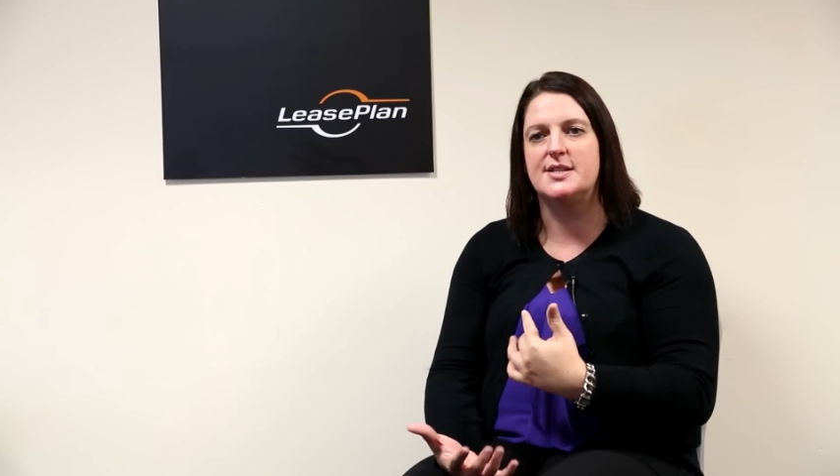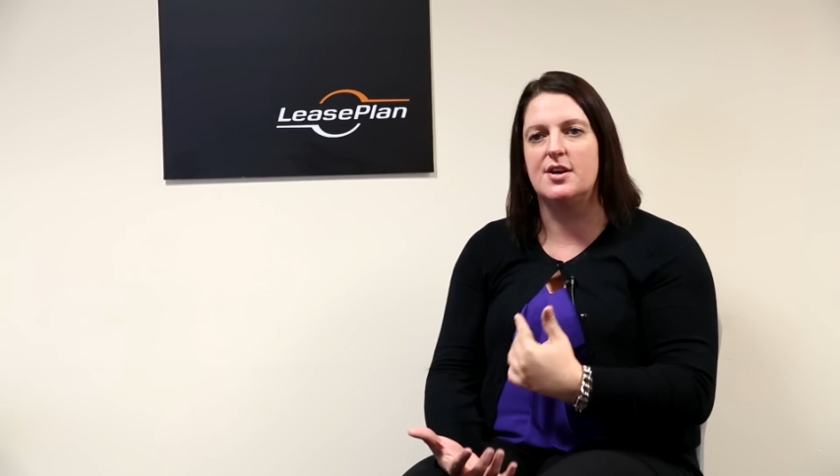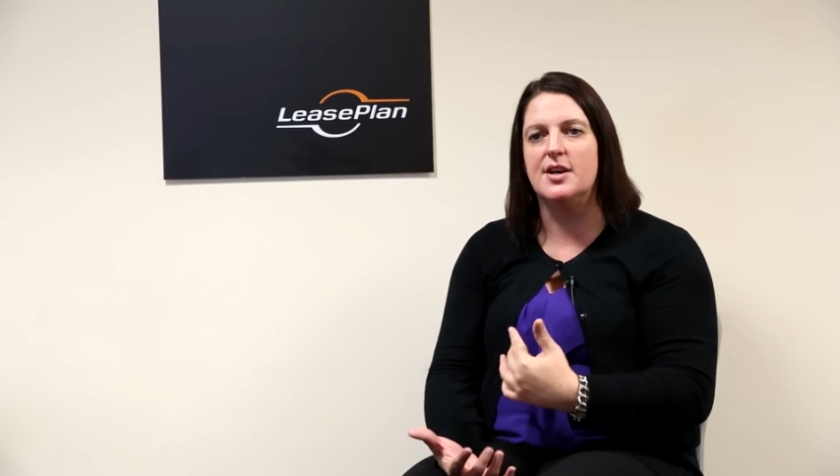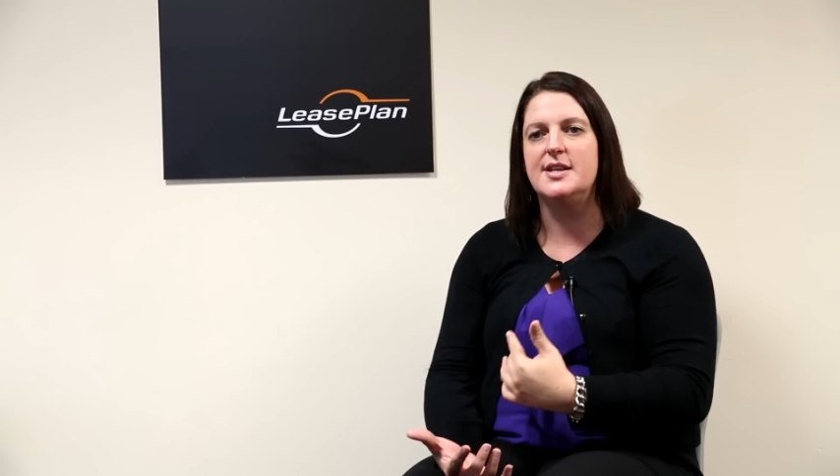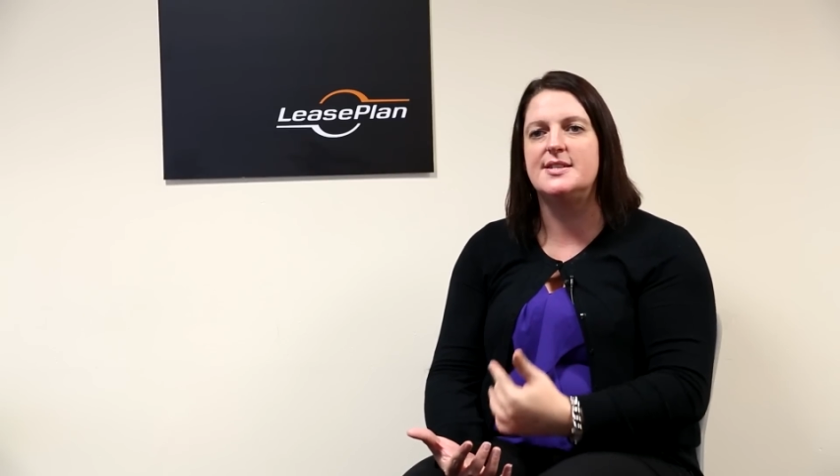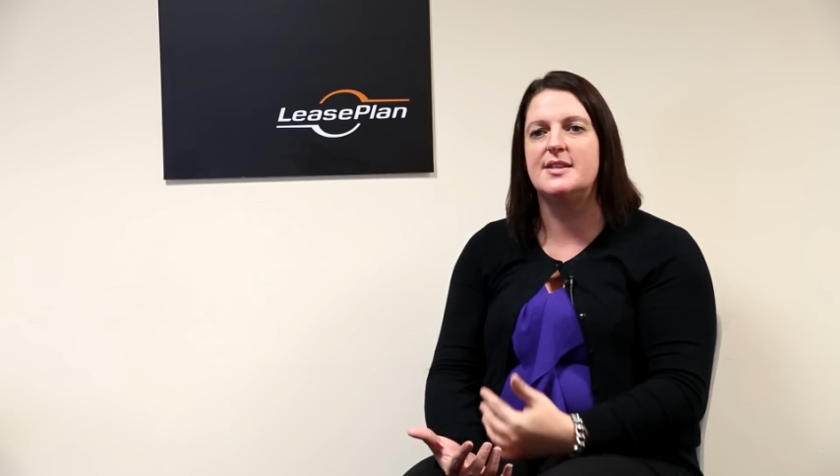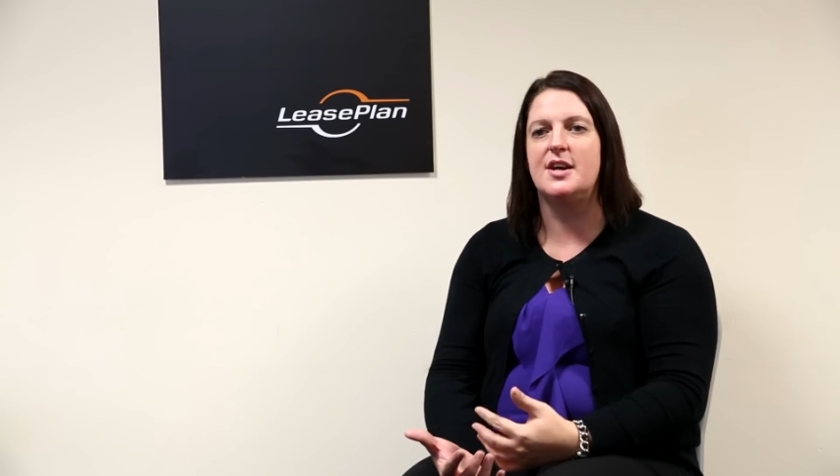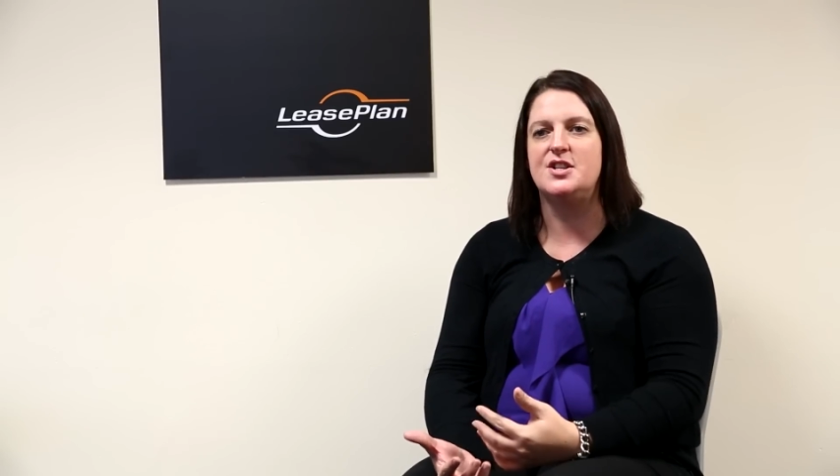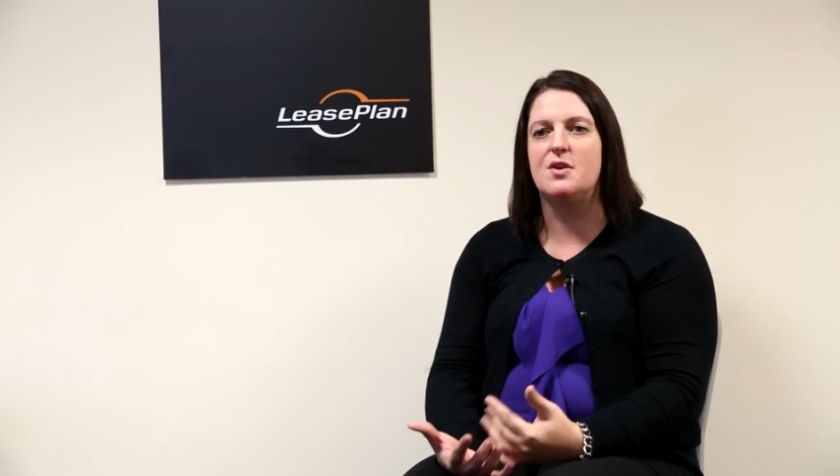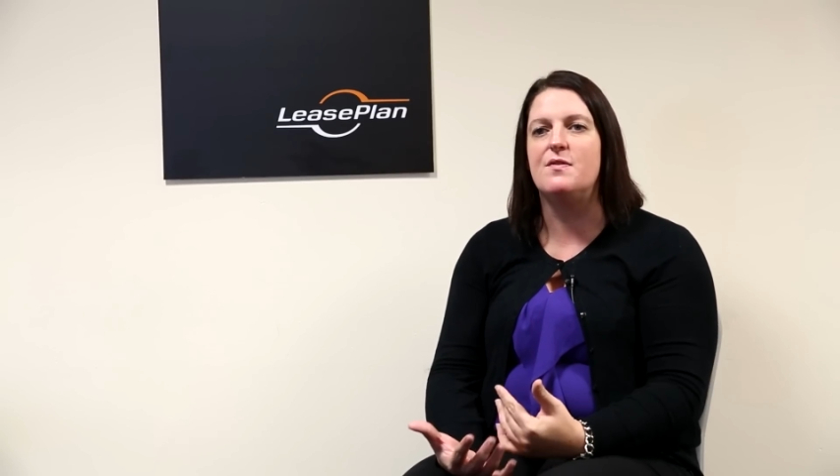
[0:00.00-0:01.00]
size,
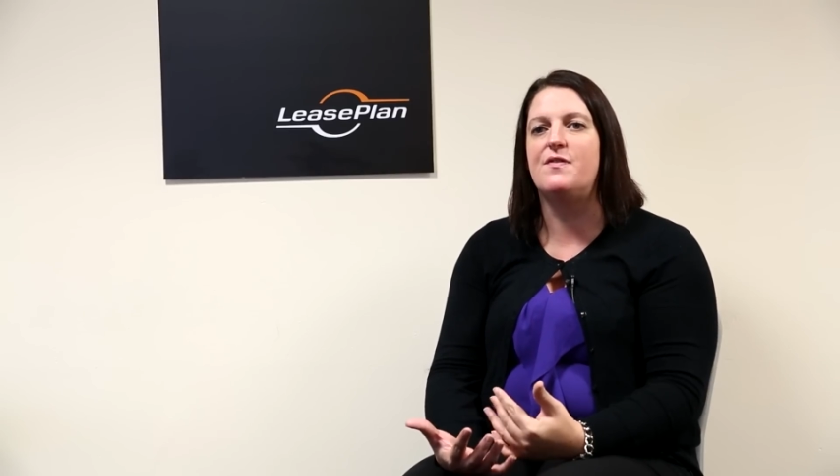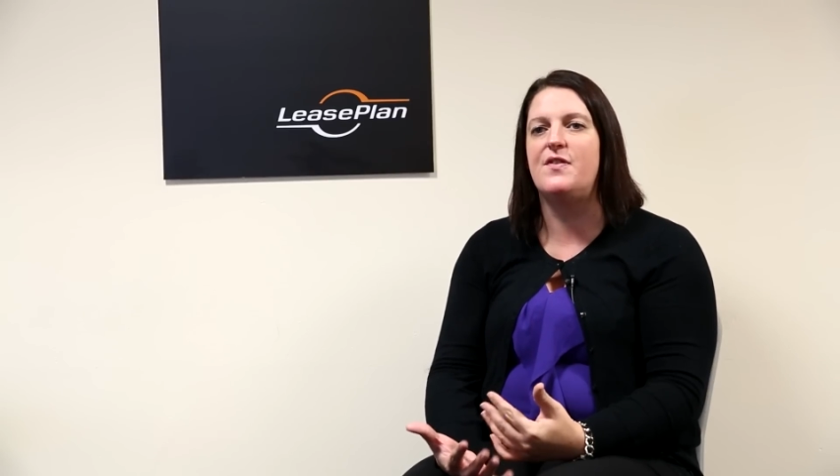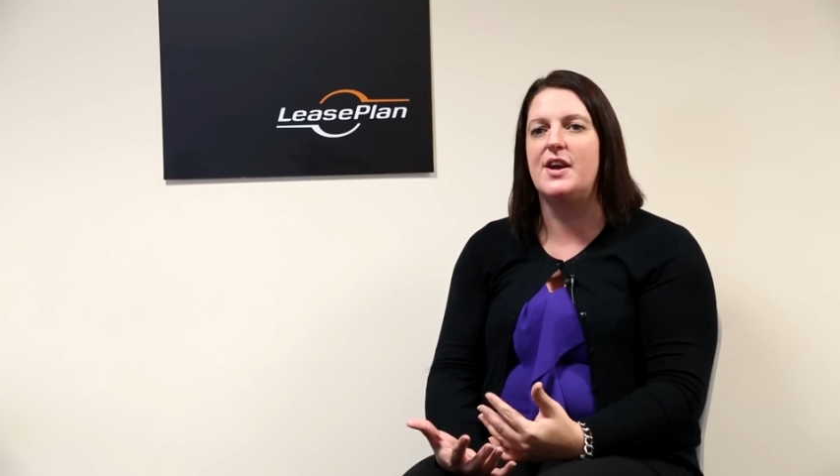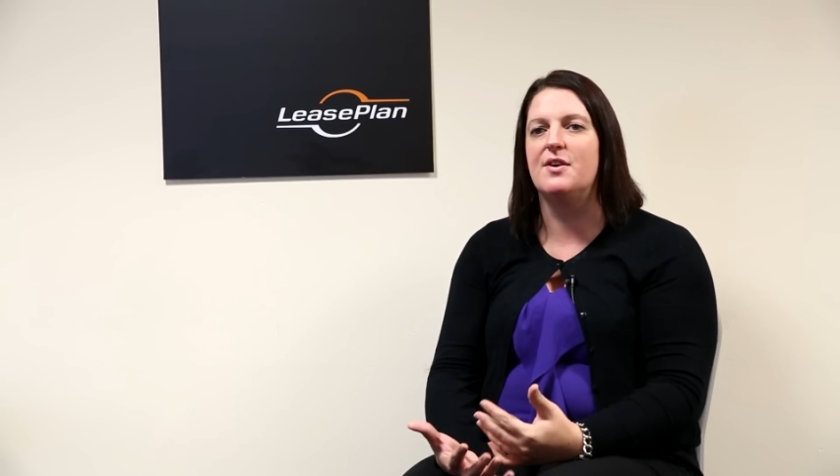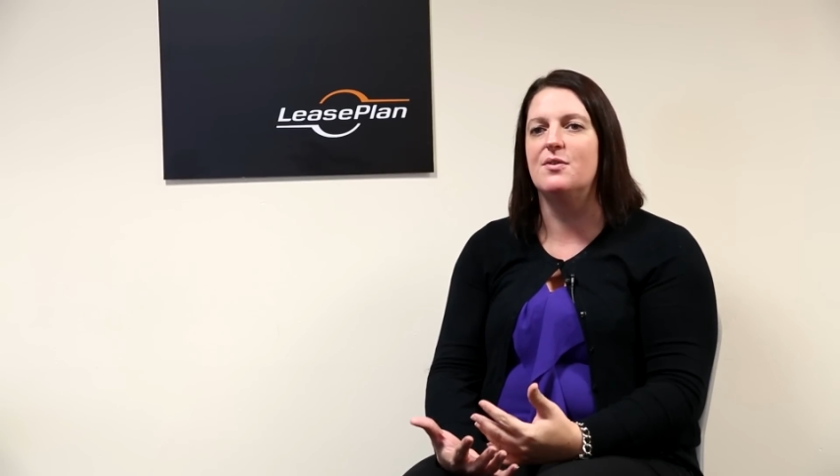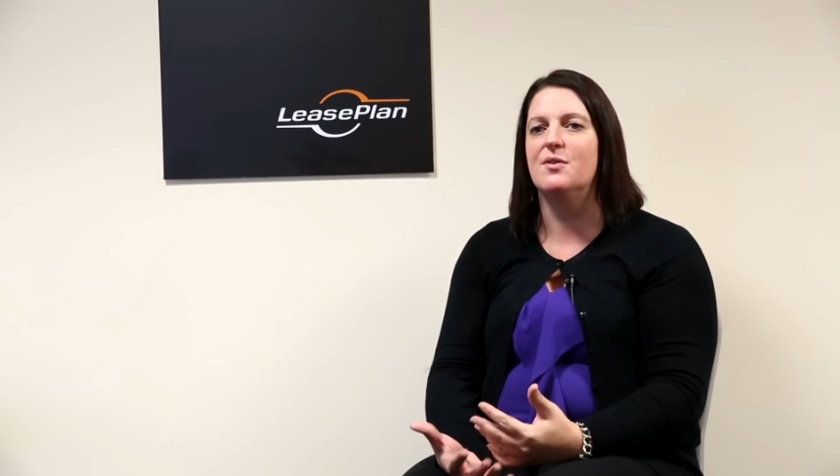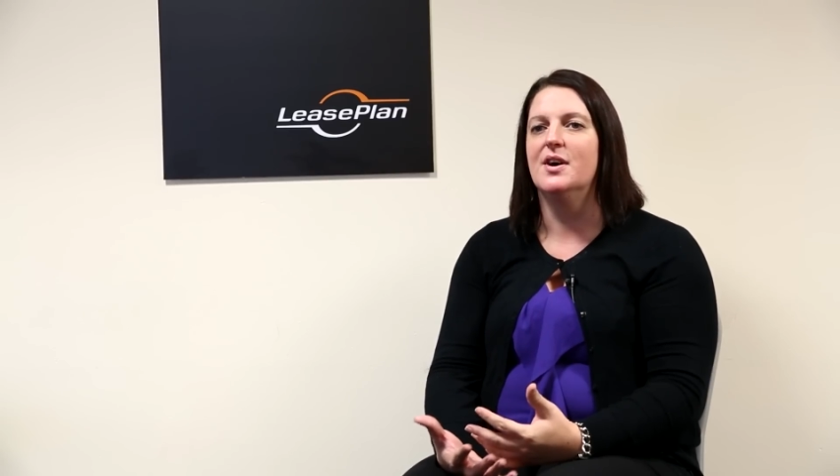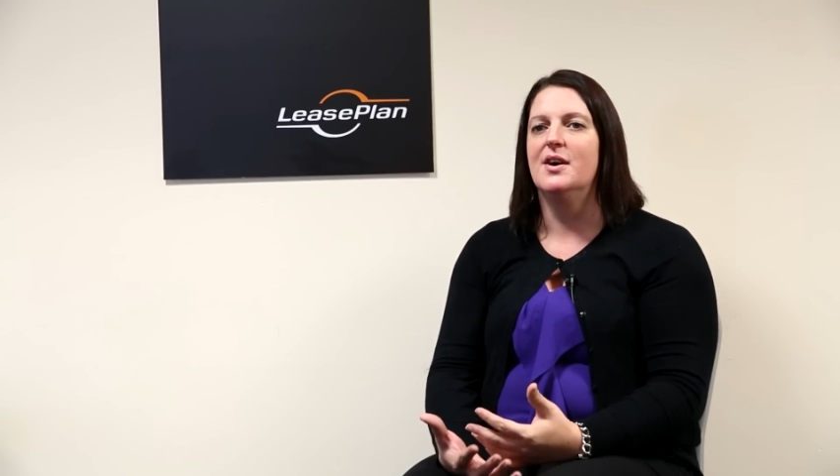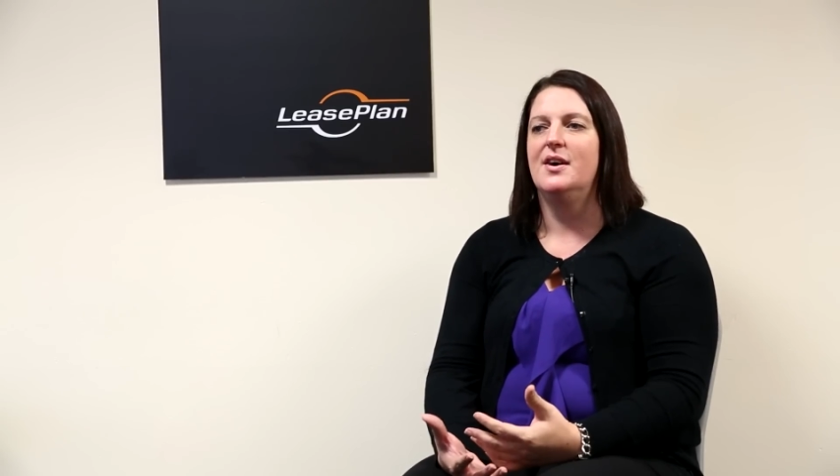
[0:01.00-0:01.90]
and I don't feel